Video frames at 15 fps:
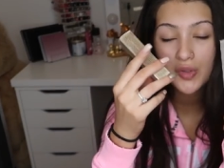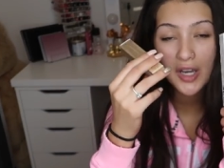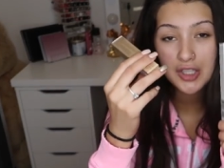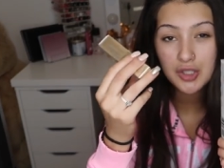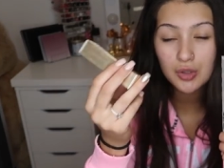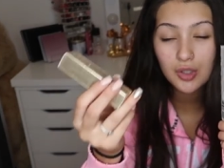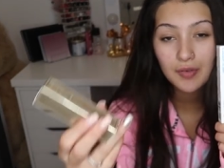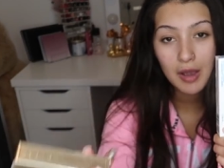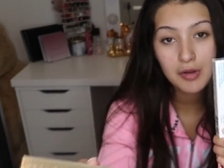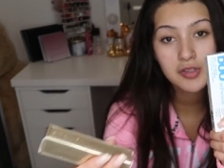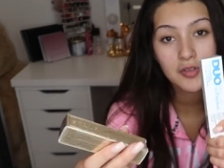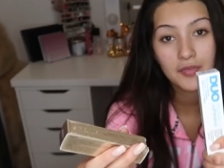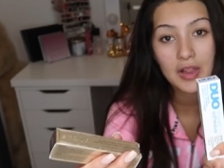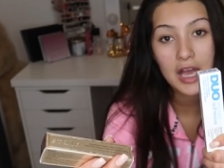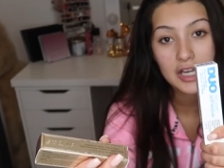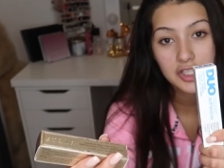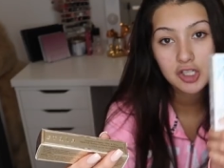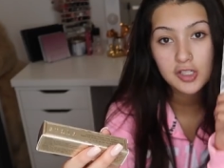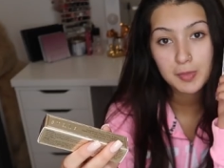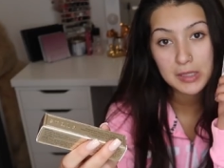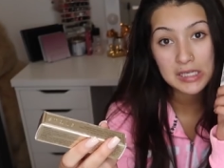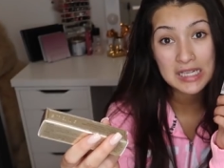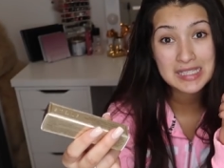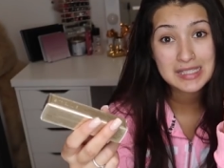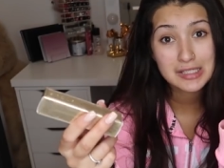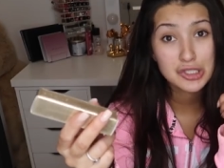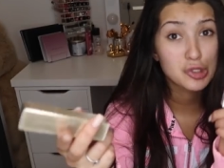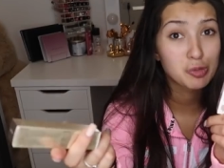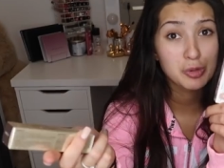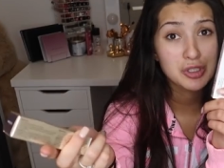I do love House of Lashes, but it gets
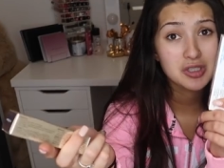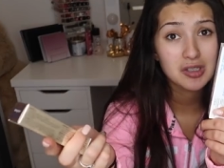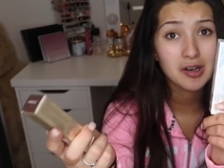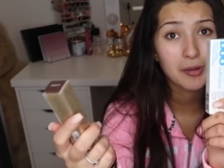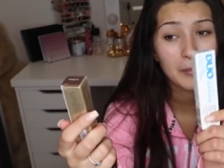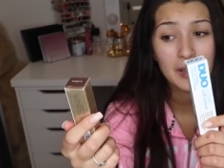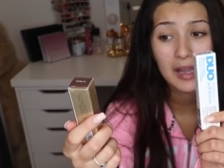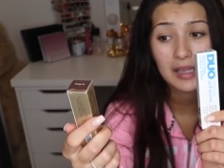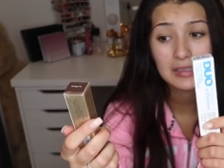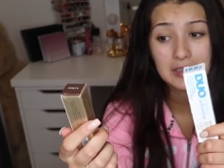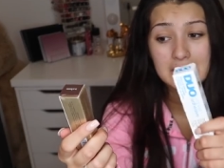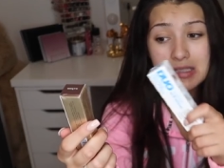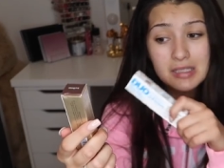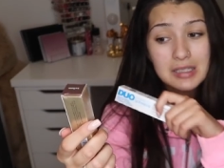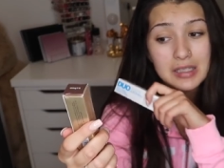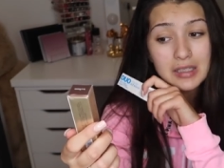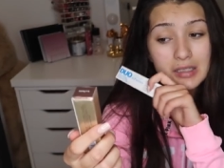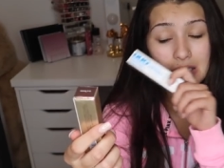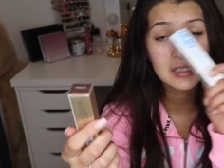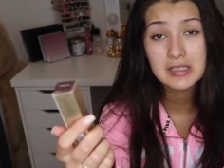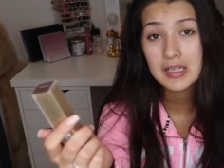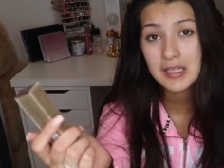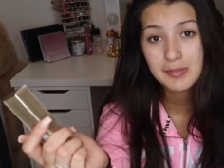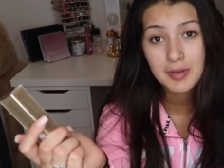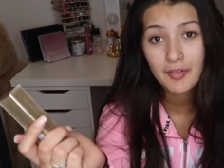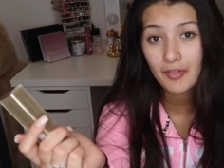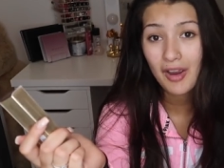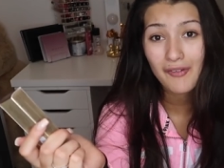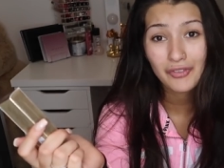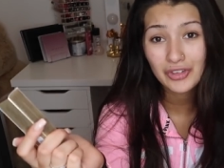super stuck on my eyelids and it takes me
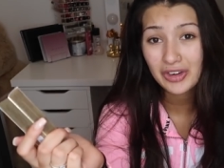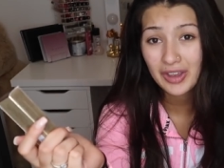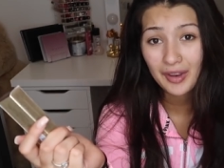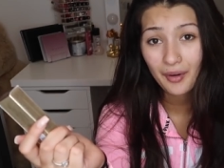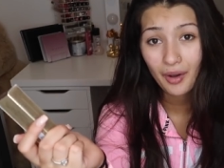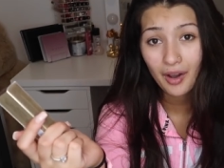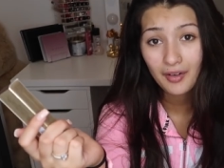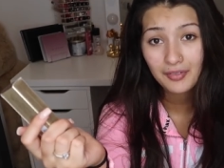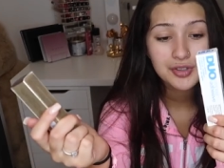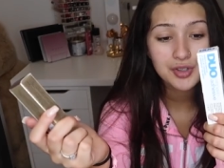forever to get off.